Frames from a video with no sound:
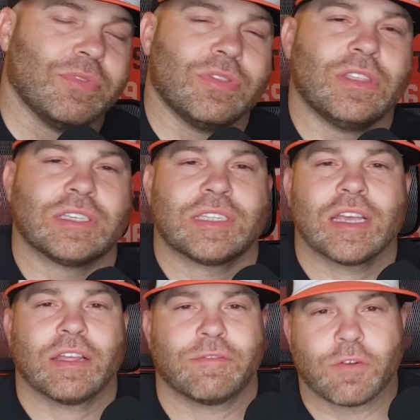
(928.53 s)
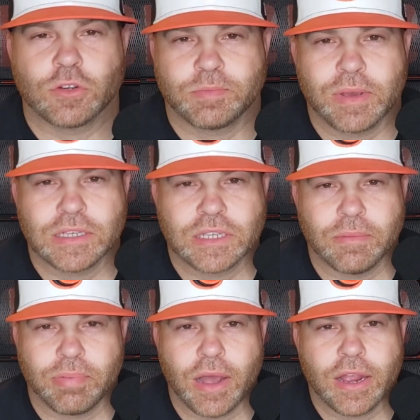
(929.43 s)
the stinking first base
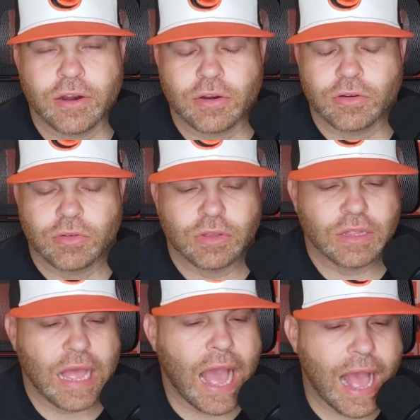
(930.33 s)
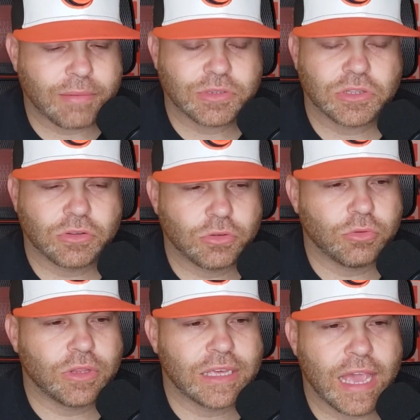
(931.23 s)
umpire
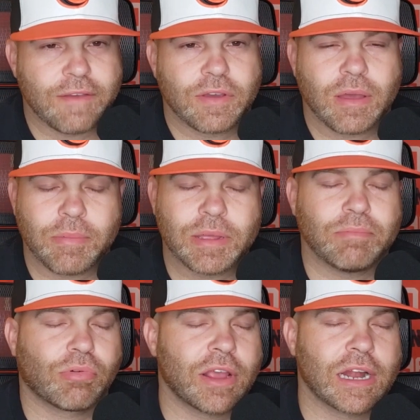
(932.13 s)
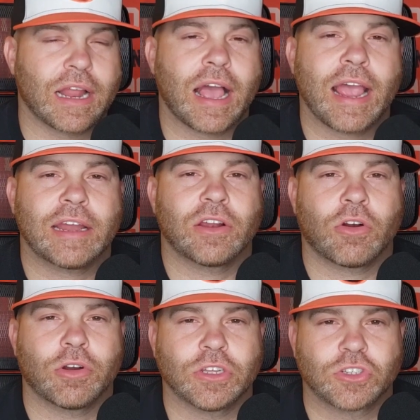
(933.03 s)
absolutely gave him. I mean, Brandon Hyde had
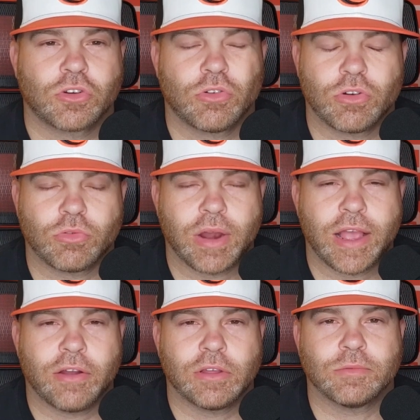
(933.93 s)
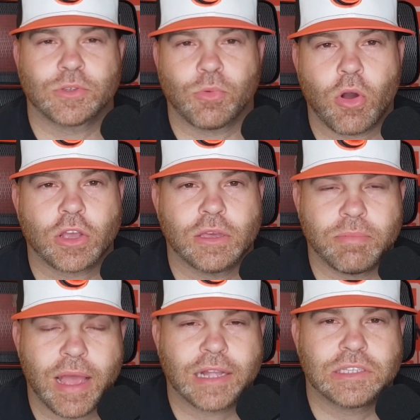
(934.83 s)
already turned around and was walking
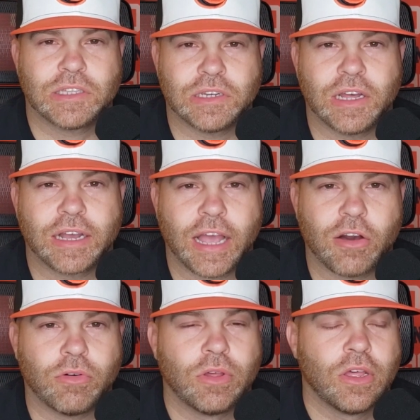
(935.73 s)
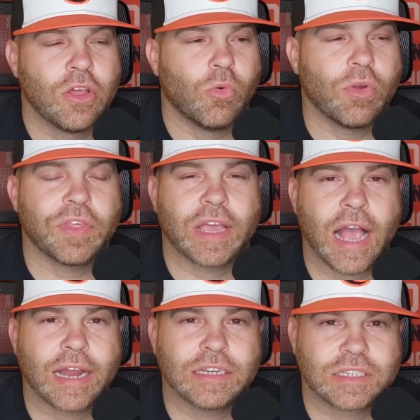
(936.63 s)
back to the dugout when the
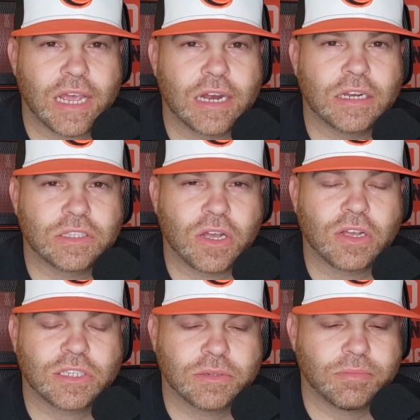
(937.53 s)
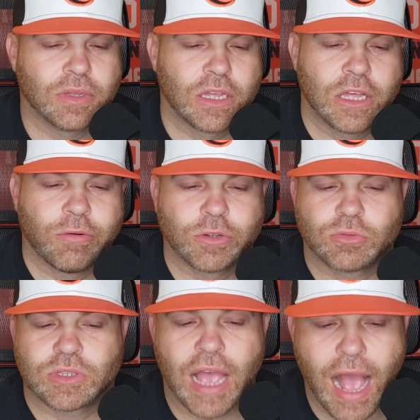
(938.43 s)
guy decided to toss him, which
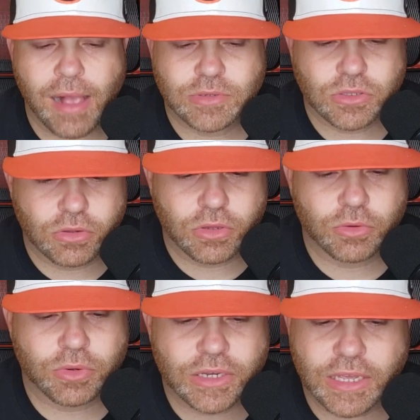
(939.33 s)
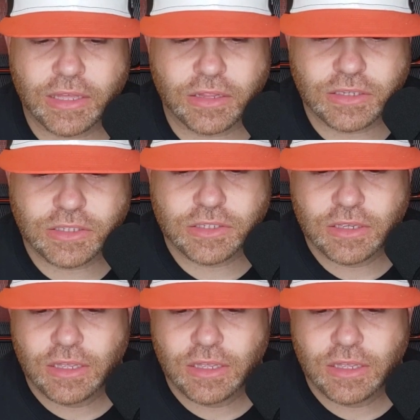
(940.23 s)
was absolutely ridiculous.